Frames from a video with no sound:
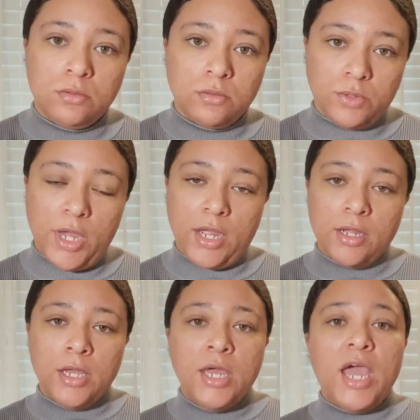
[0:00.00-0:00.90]
okay?
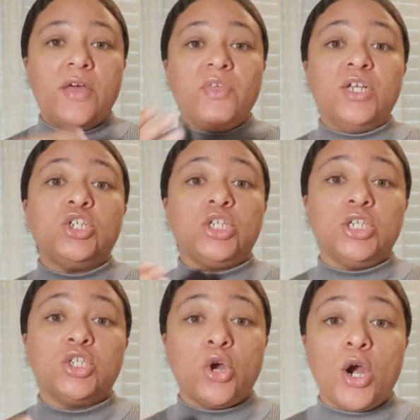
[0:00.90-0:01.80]
And then she
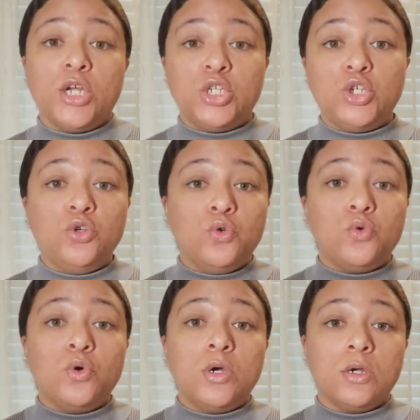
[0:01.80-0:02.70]
started
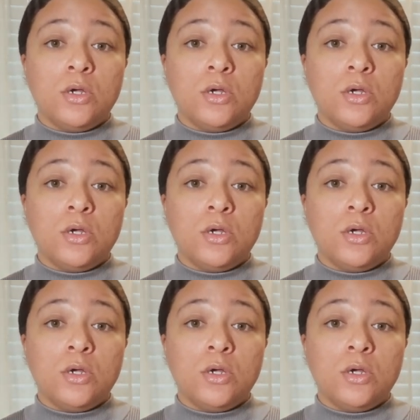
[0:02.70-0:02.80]
to